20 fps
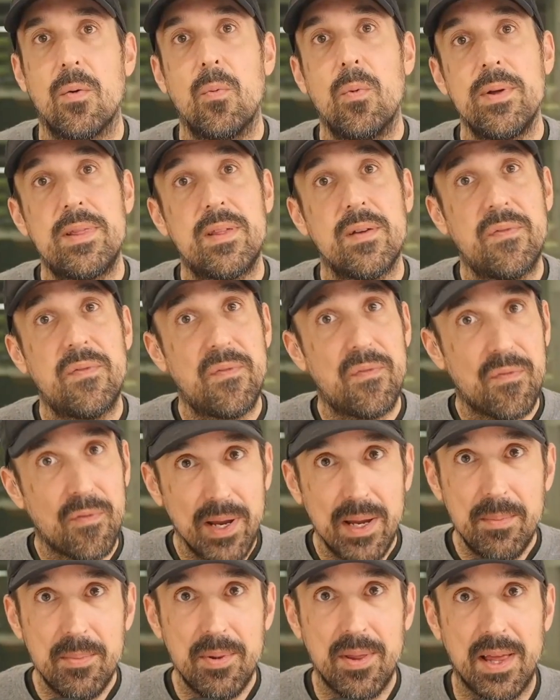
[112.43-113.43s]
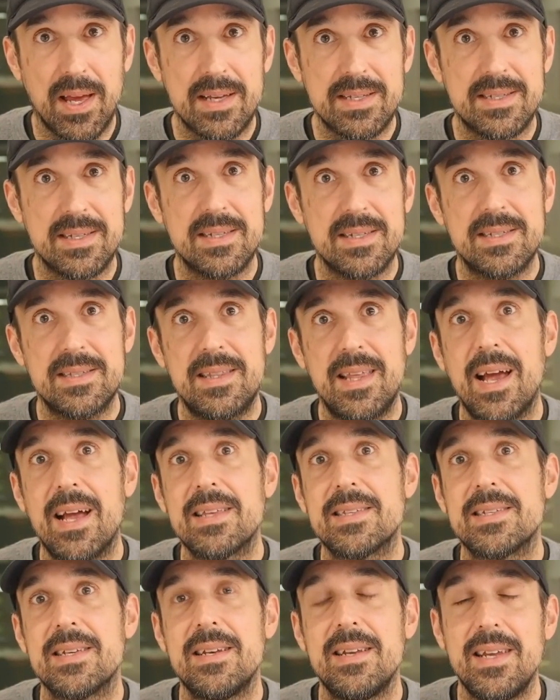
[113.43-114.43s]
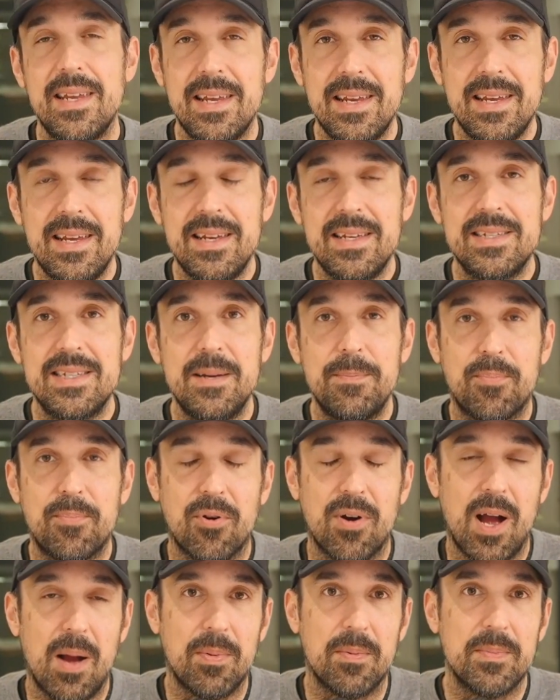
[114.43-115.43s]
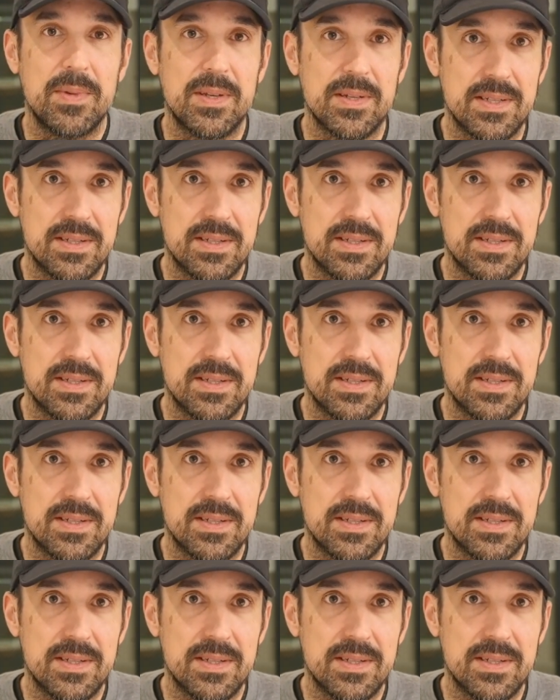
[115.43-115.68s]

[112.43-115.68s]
With the frame glasses, that's an easy problem to